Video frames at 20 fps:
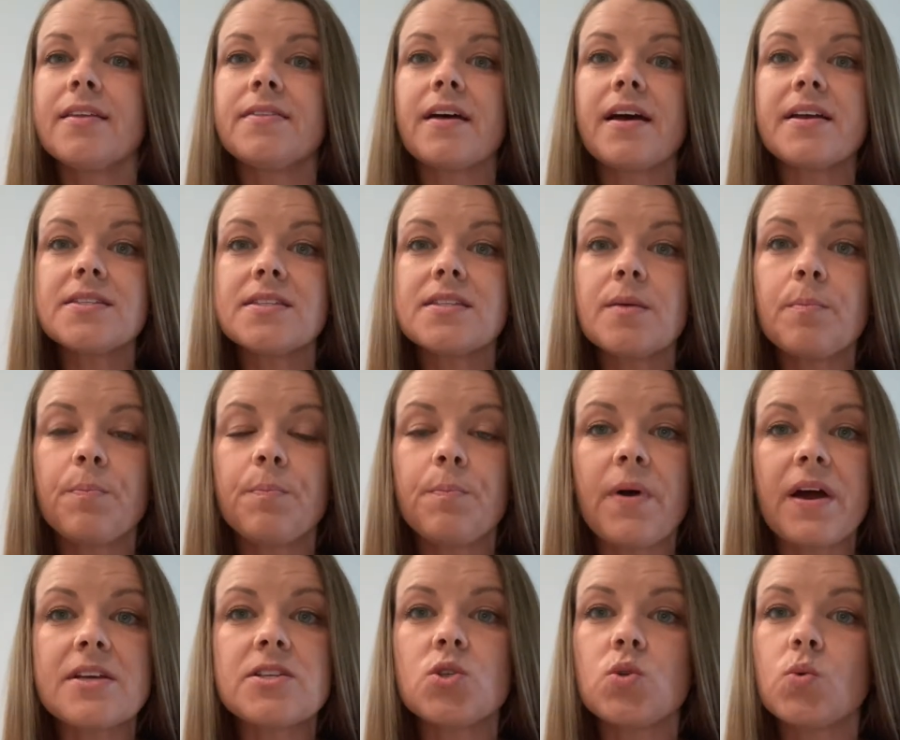That's the
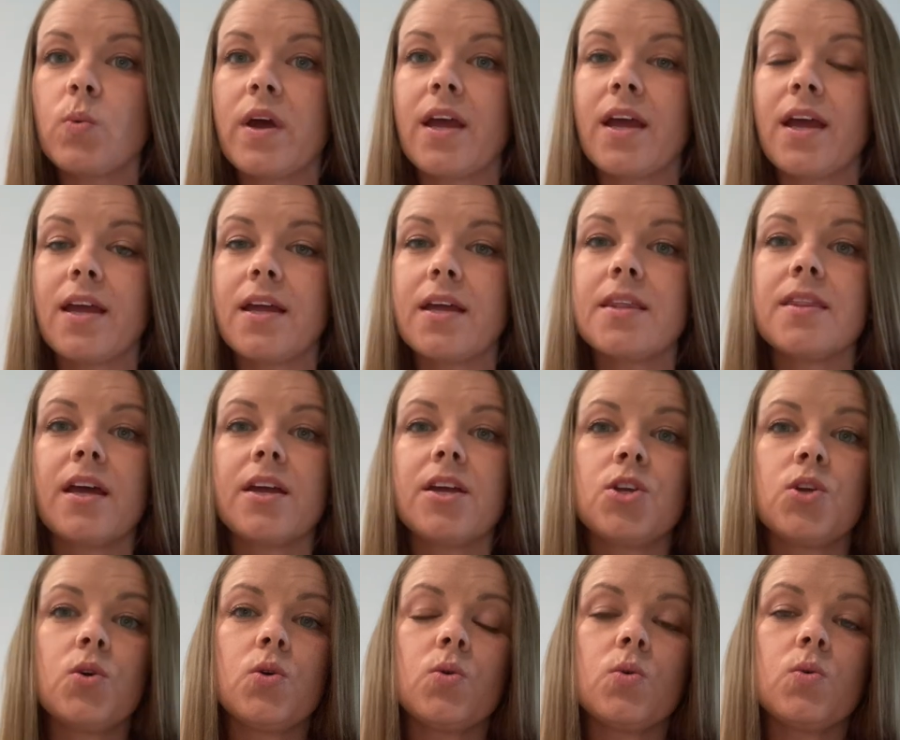best way that
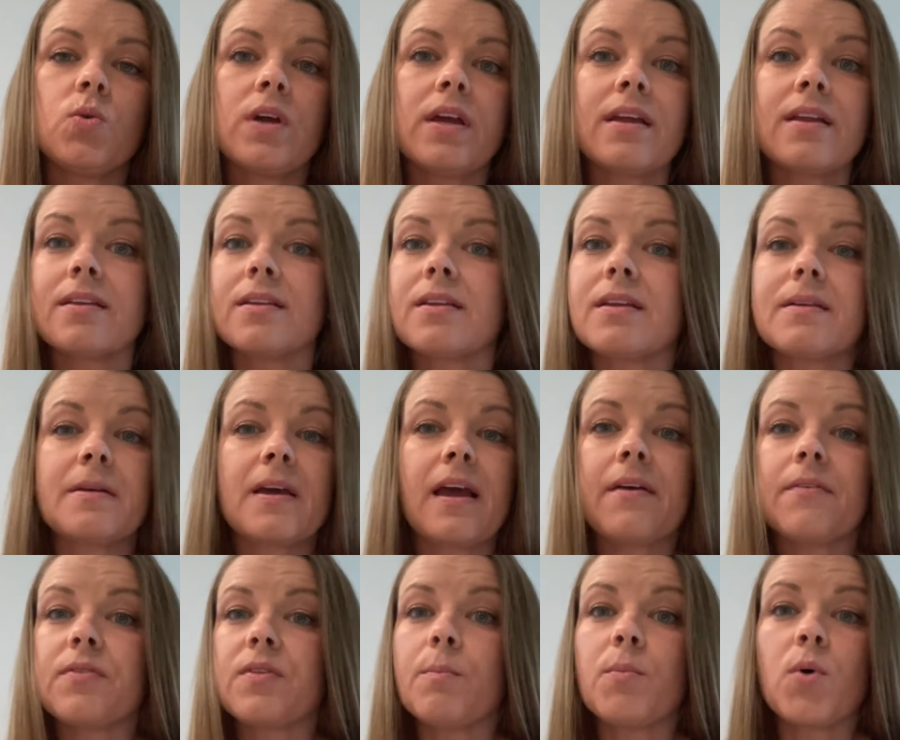you can
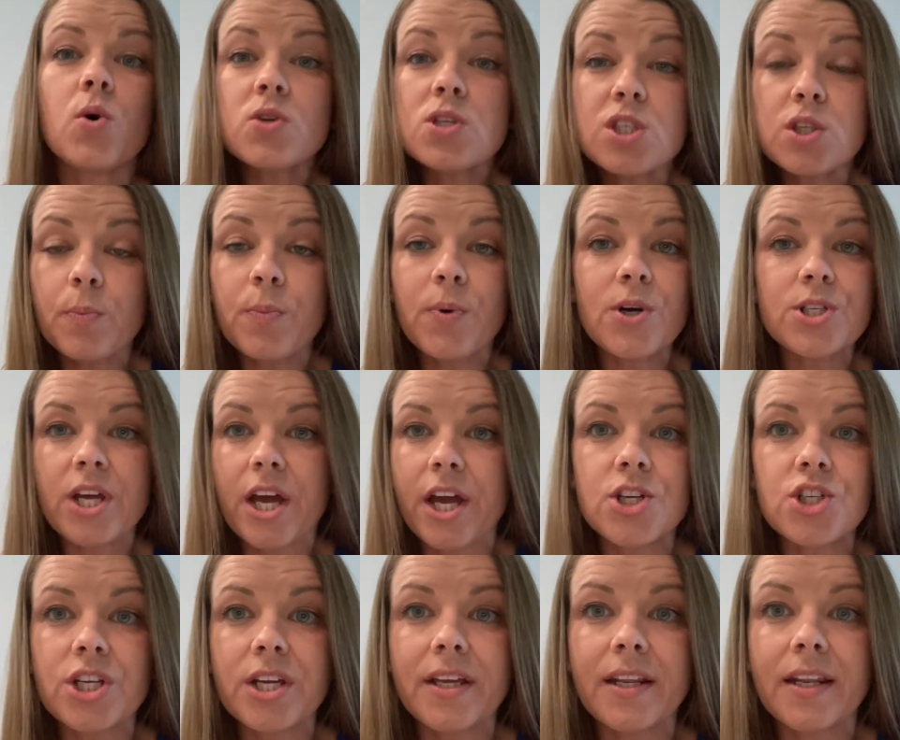get the most
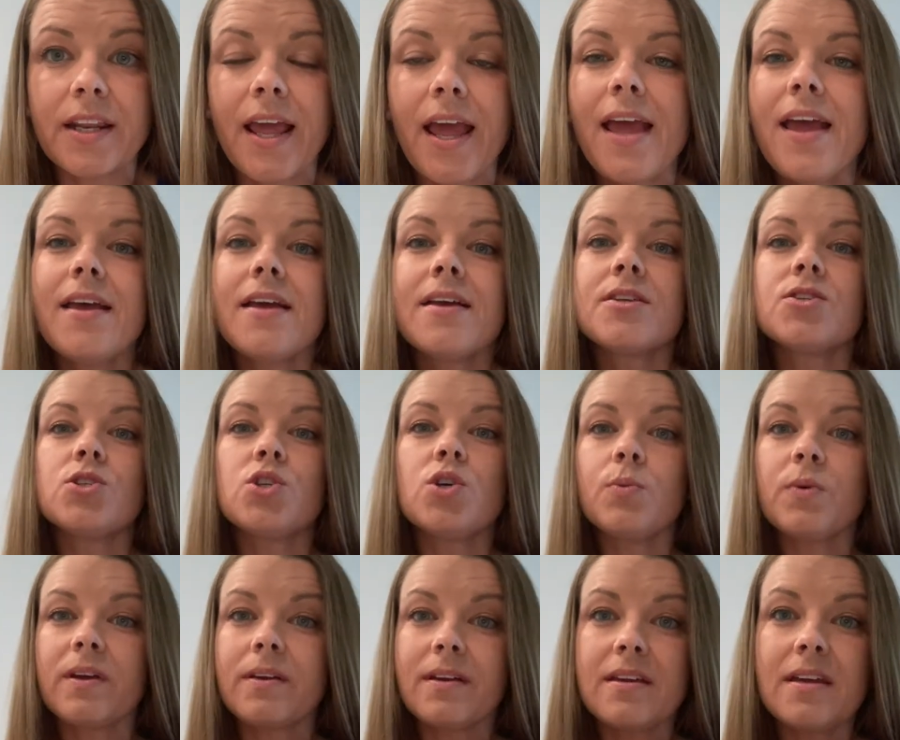protection
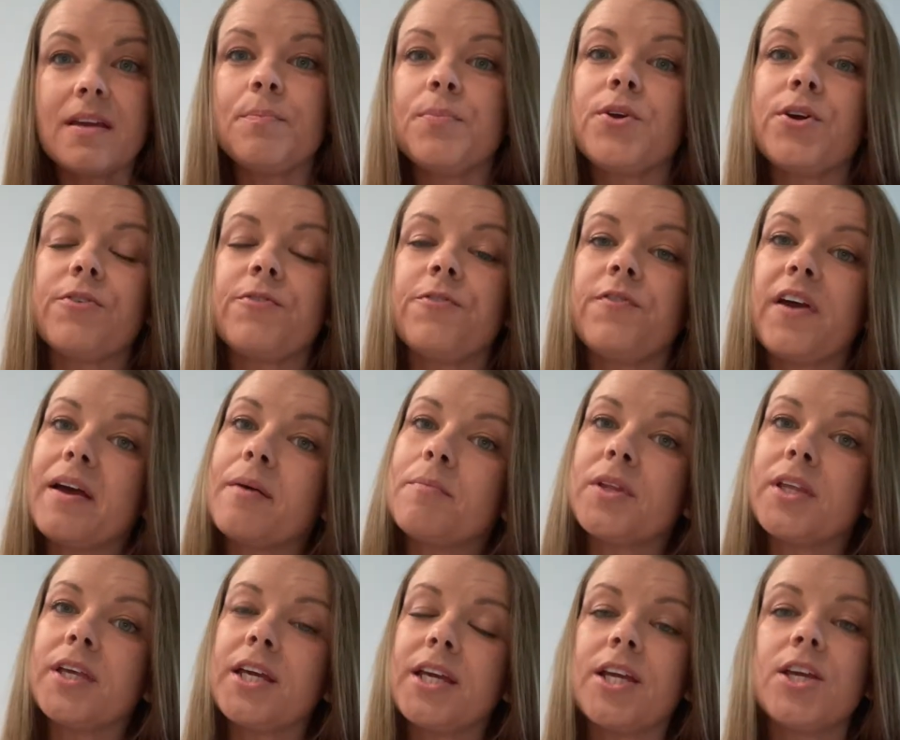to keep your
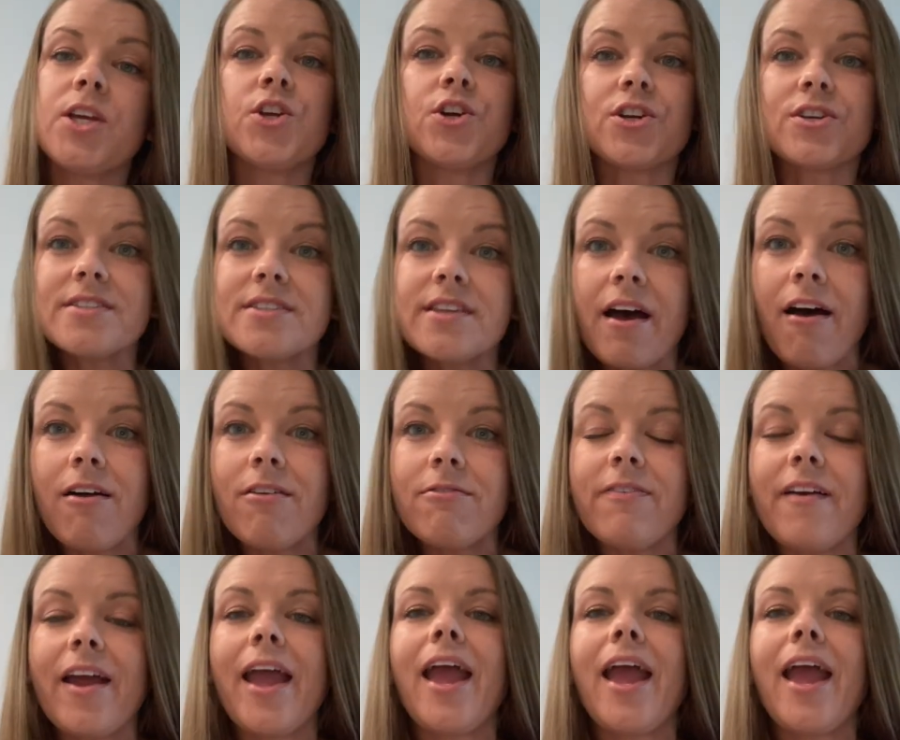family, yourself,